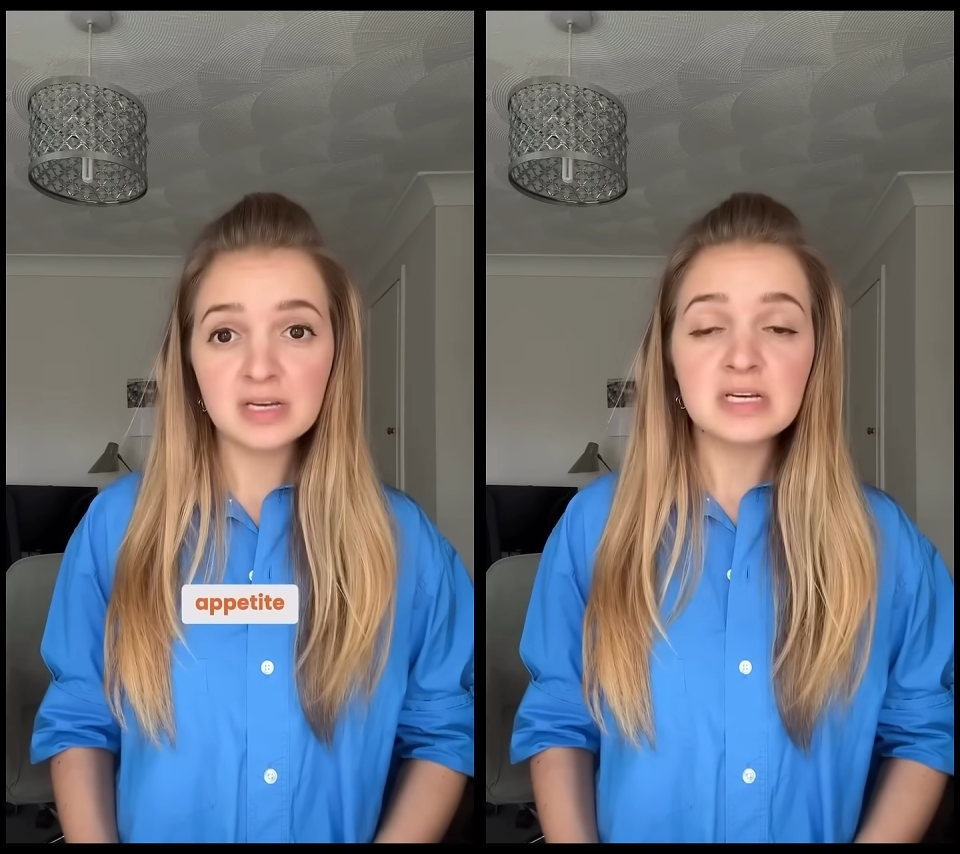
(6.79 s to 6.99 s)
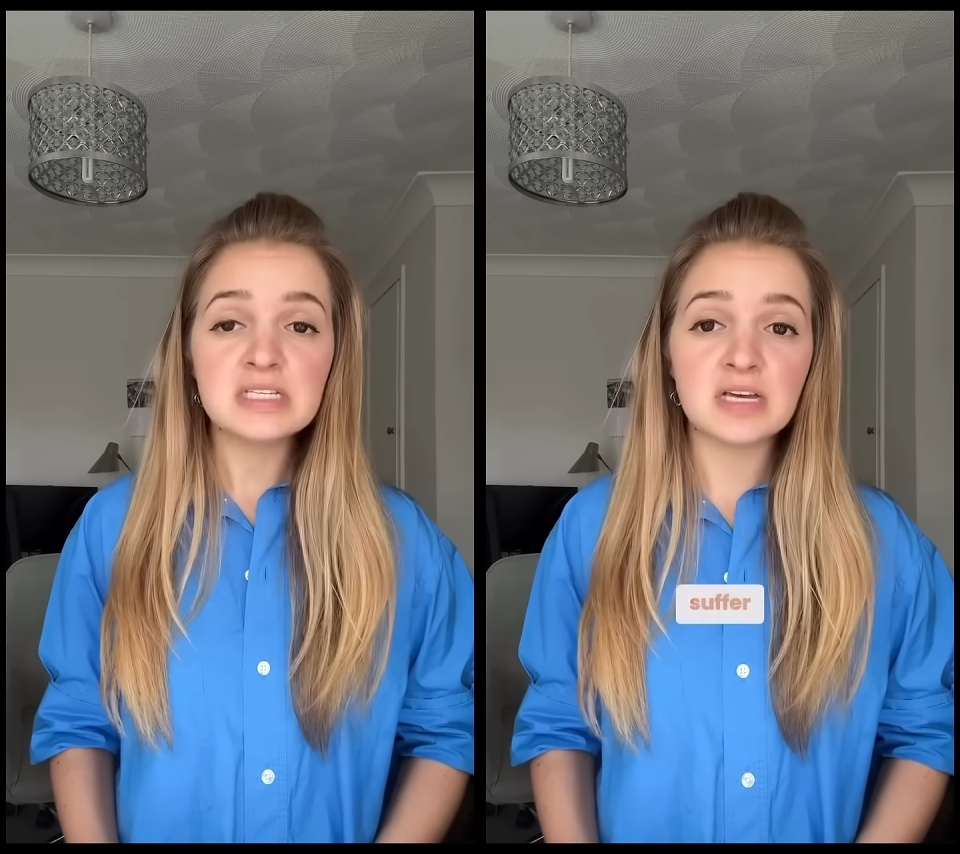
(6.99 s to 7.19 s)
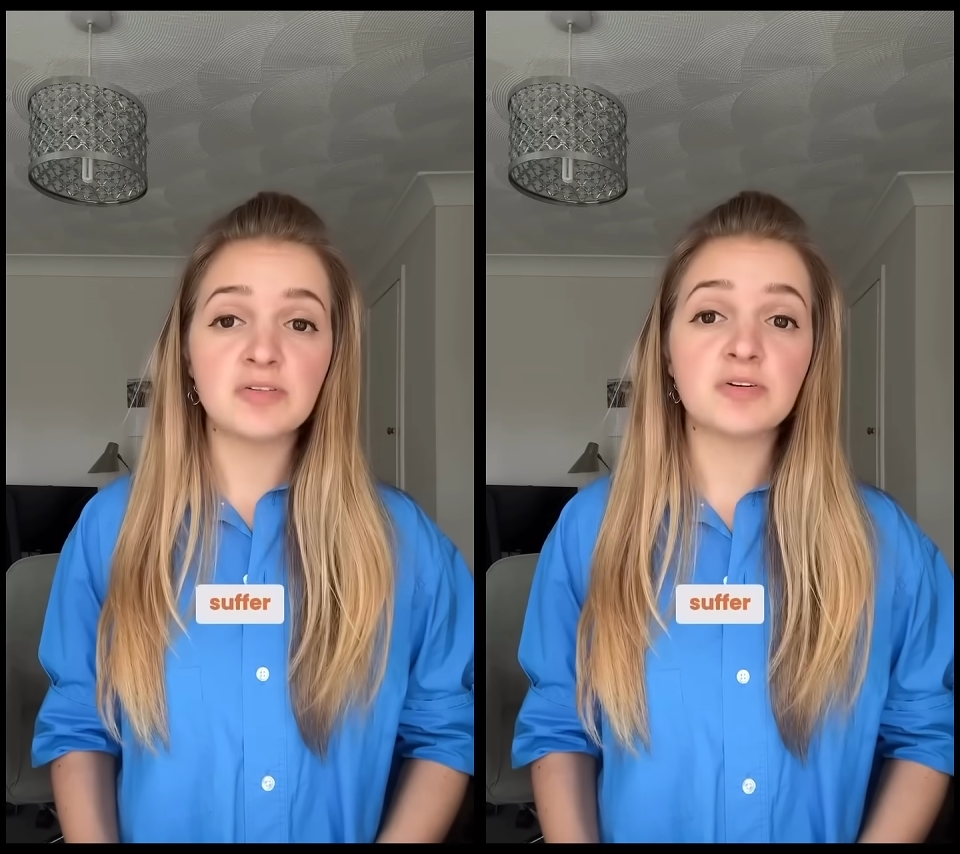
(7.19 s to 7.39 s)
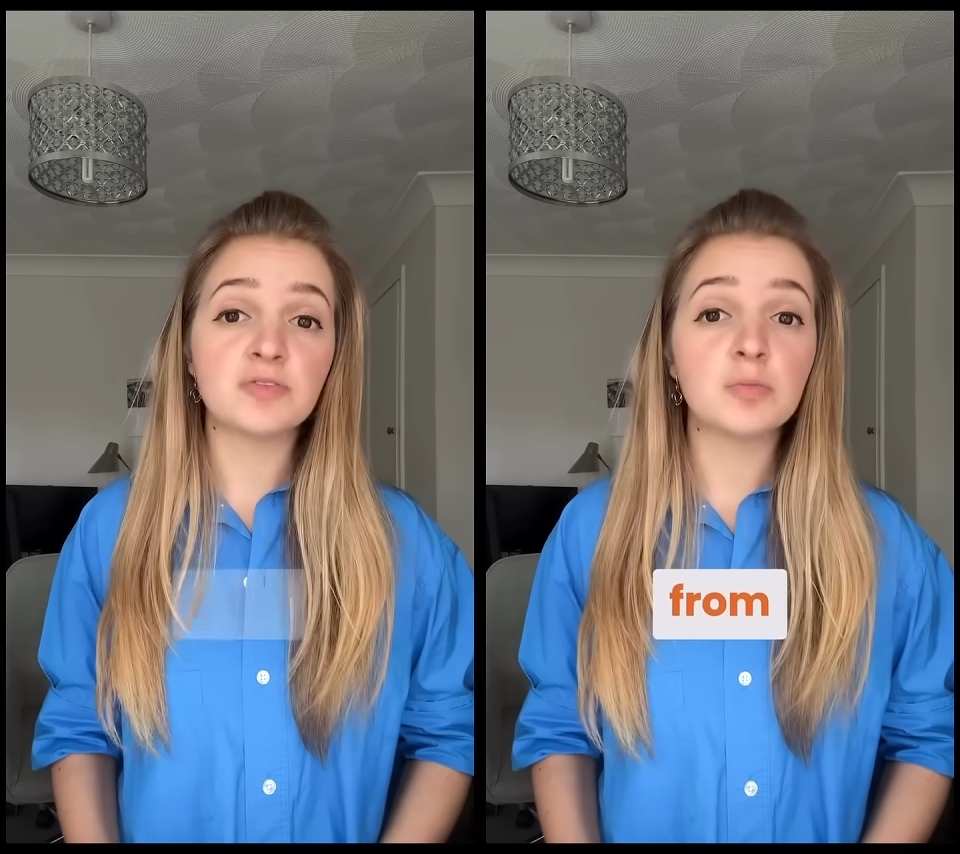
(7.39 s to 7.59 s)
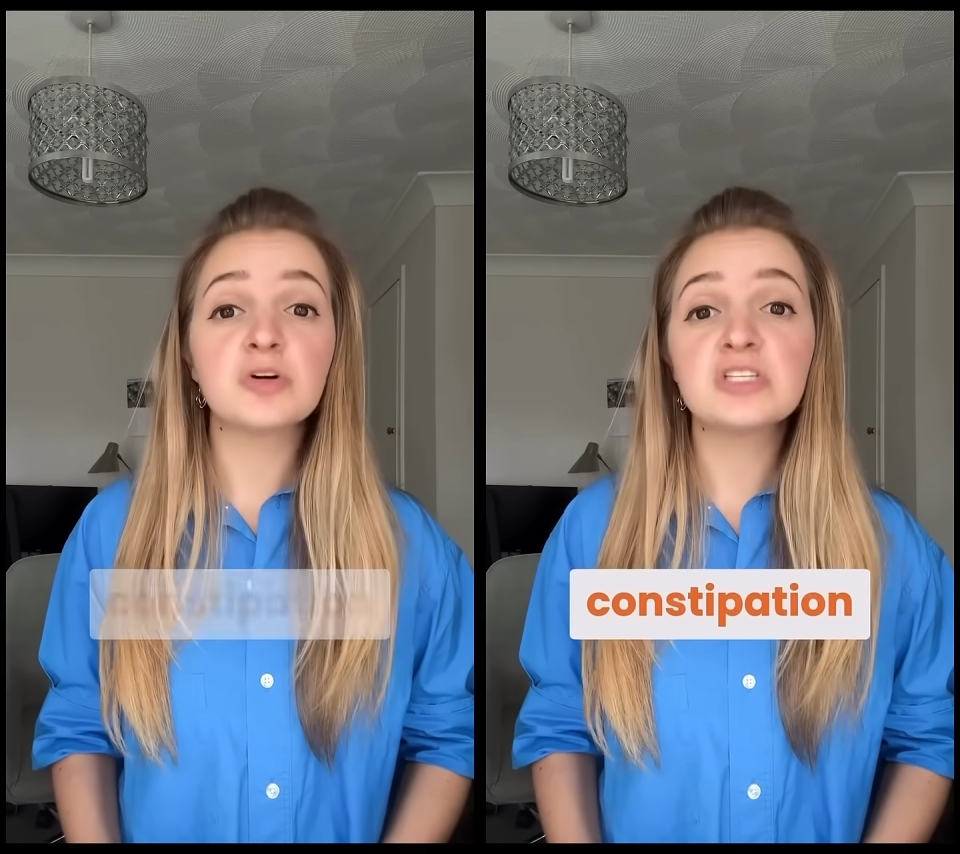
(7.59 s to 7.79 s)
suffer
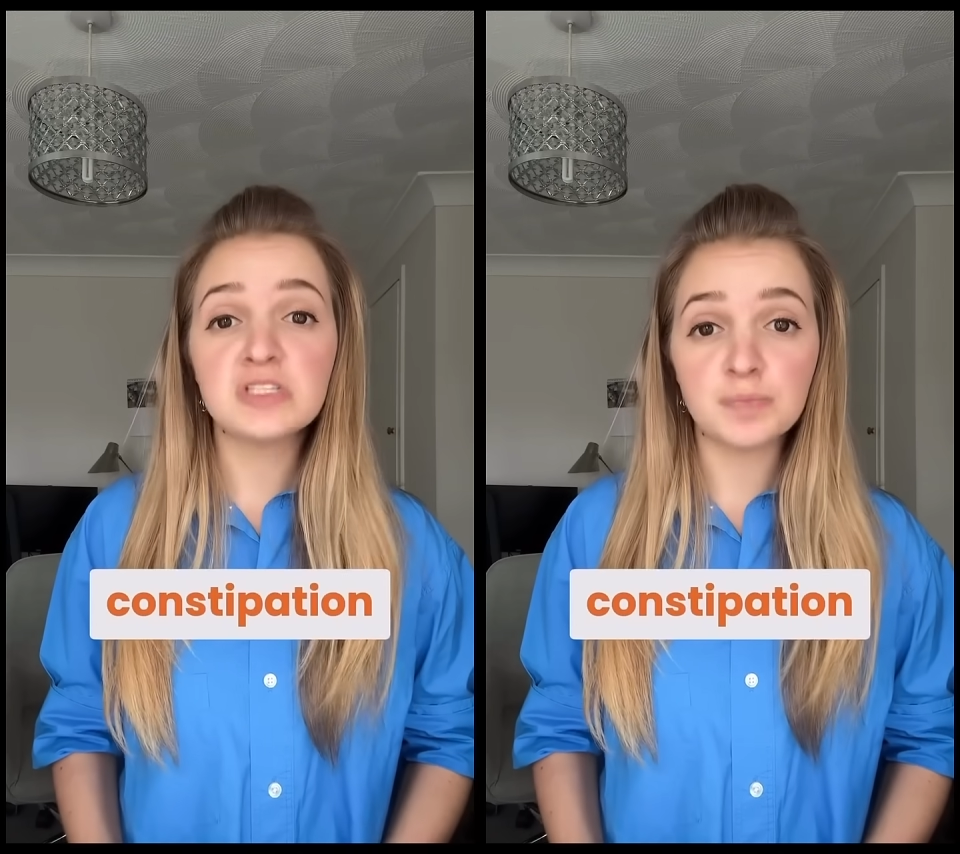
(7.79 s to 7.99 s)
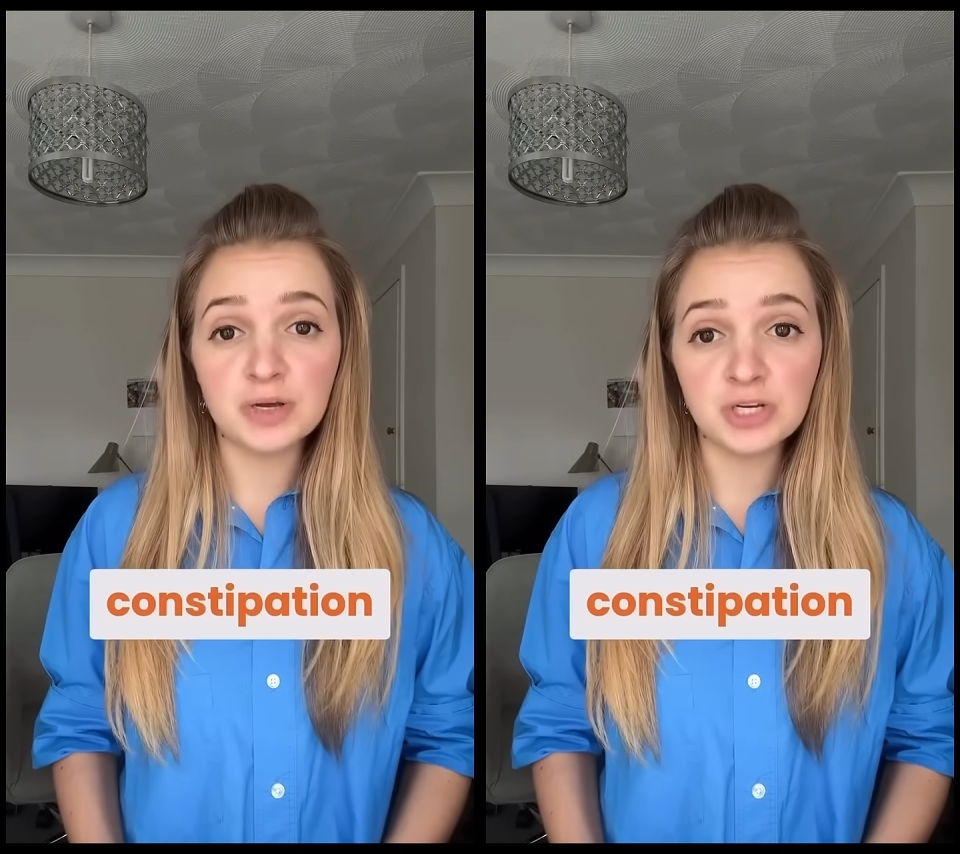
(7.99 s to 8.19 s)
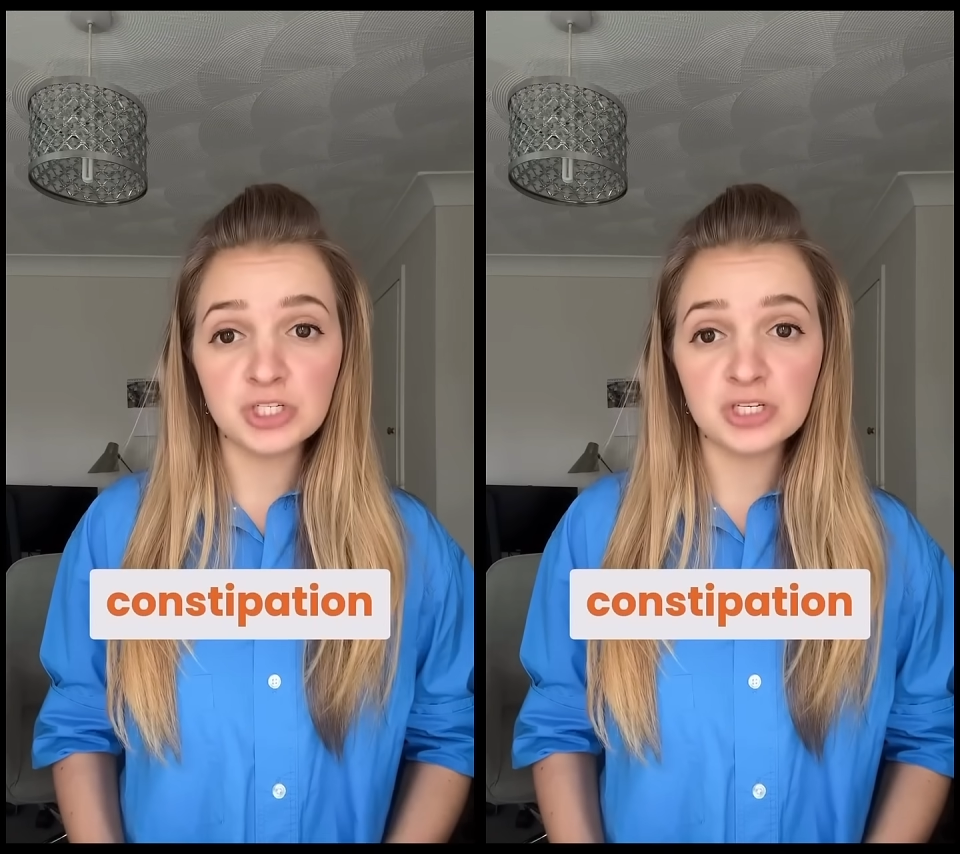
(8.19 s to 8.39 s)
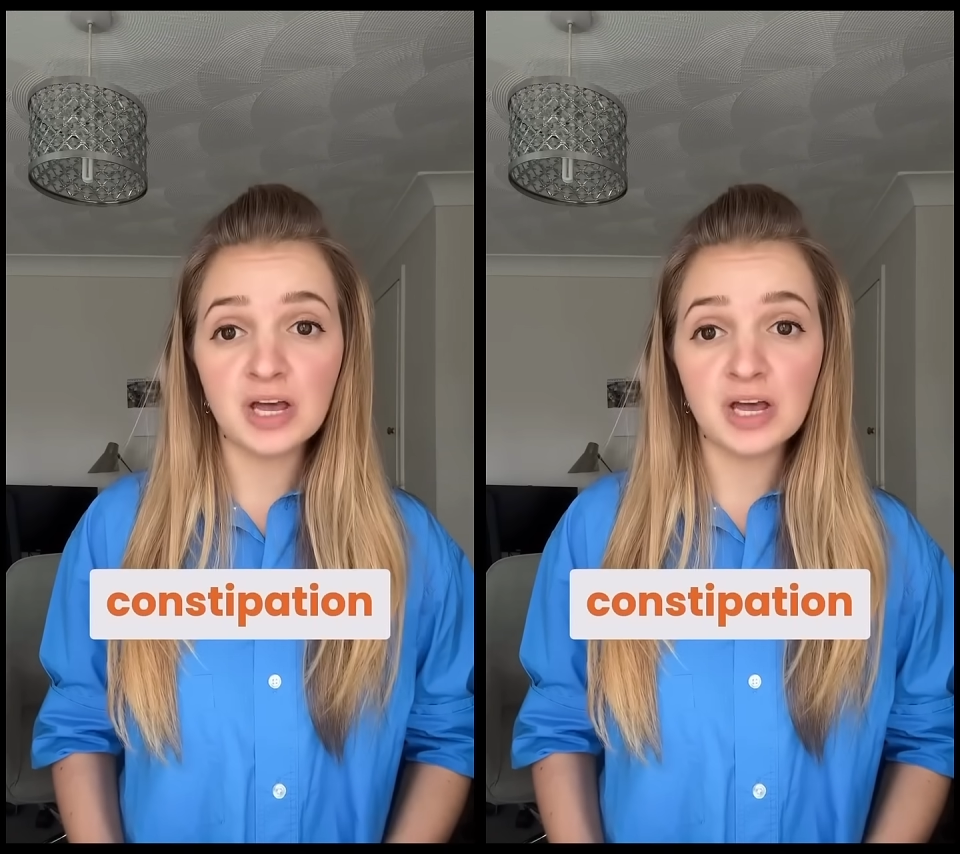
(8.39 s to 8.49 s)
from constipation,